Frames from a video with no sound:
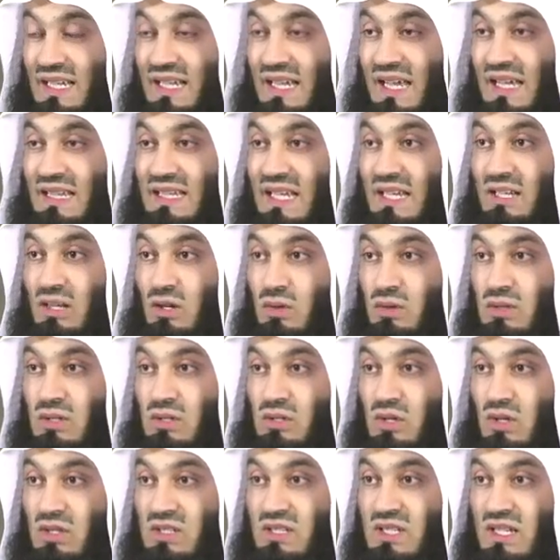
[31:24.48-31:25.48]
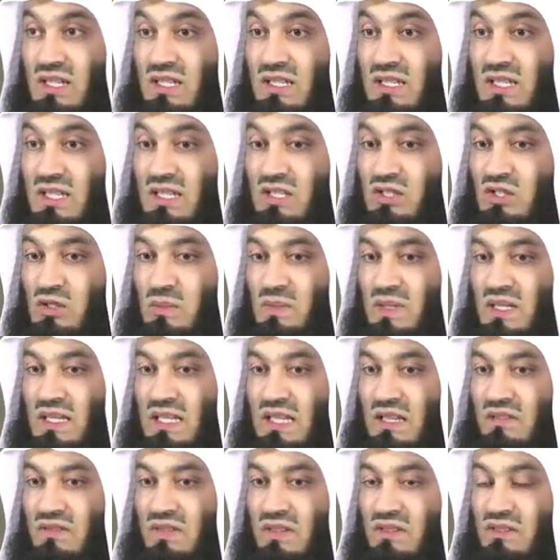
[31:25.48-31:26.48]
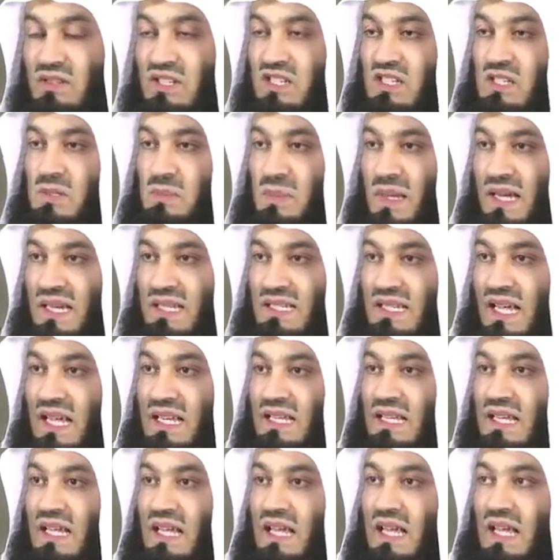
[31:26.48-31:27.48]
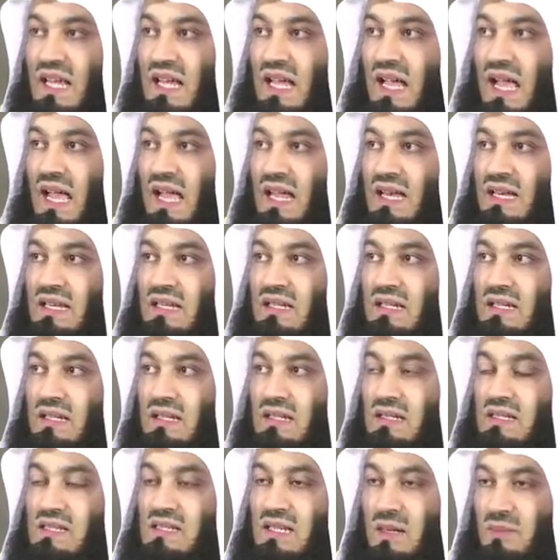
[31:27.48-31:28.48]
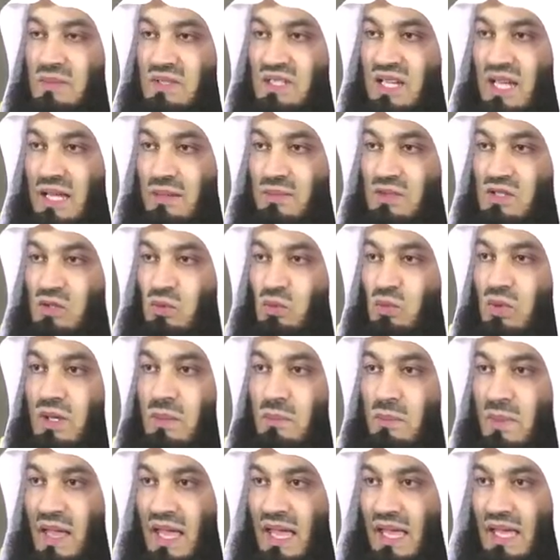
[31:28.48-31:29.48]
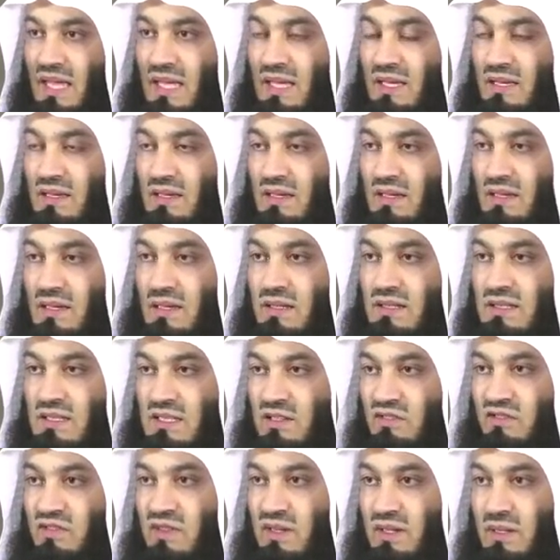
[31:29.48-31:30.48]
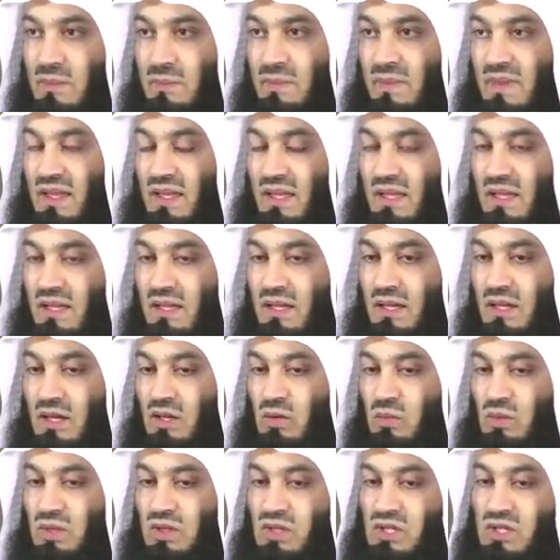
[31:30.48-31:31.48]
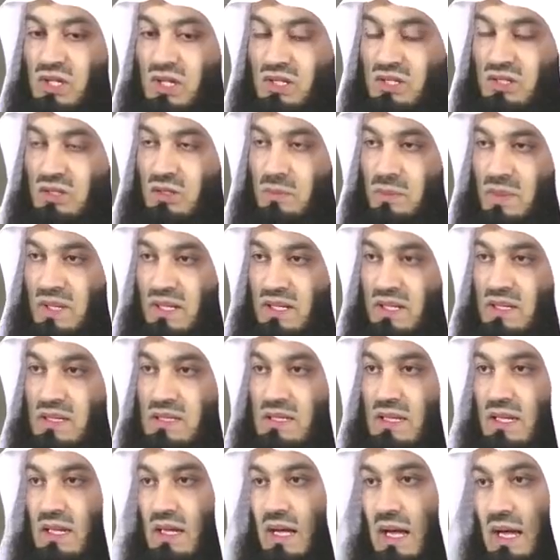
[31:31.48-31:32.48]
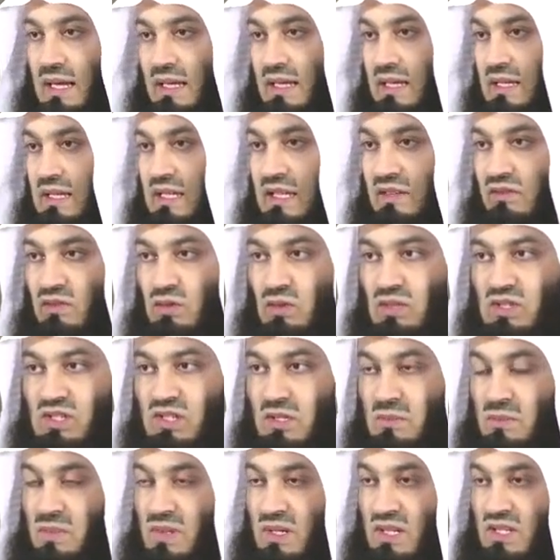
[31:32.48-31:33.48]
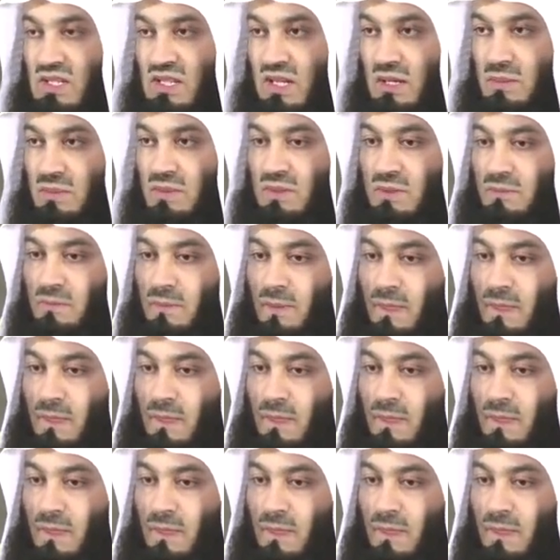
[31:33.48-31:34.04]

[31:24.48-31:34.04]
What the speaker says: And that local content needs to be given respect, and sometimes we may differ with certain opinions. I can give you a simple example.